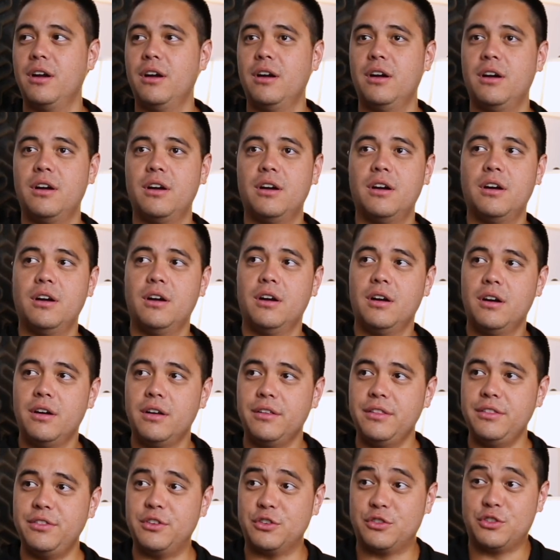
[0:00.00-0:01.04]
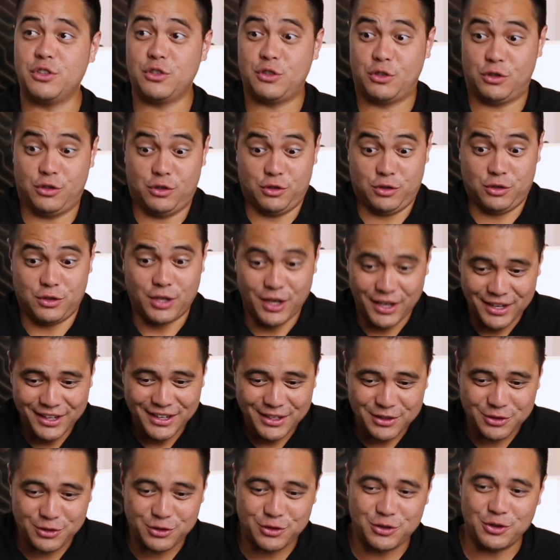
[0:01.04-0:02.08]
there's
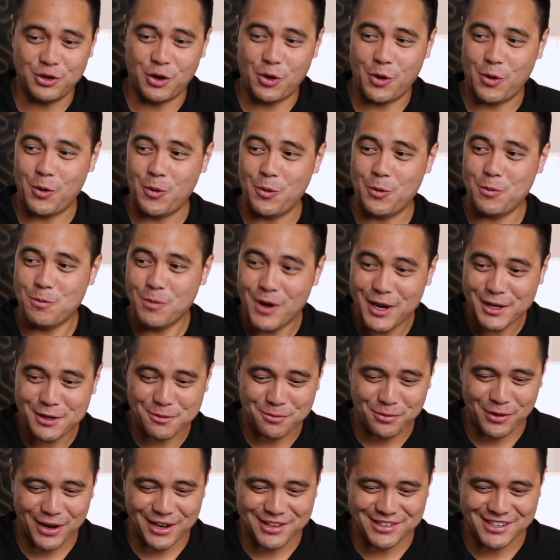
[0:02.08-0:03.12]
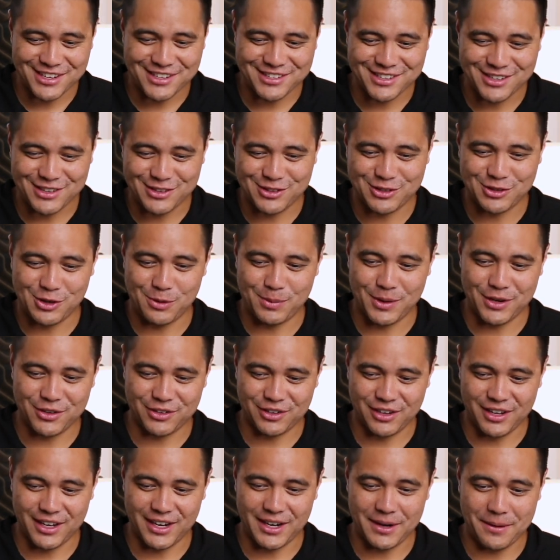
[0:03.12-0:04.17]
just so much presence and so much
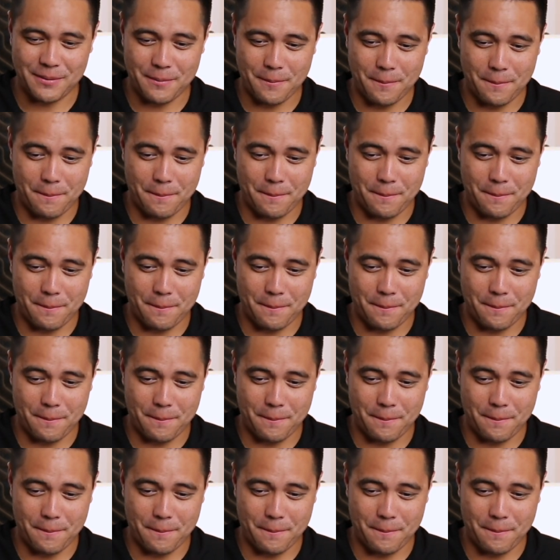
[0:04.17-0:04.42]
like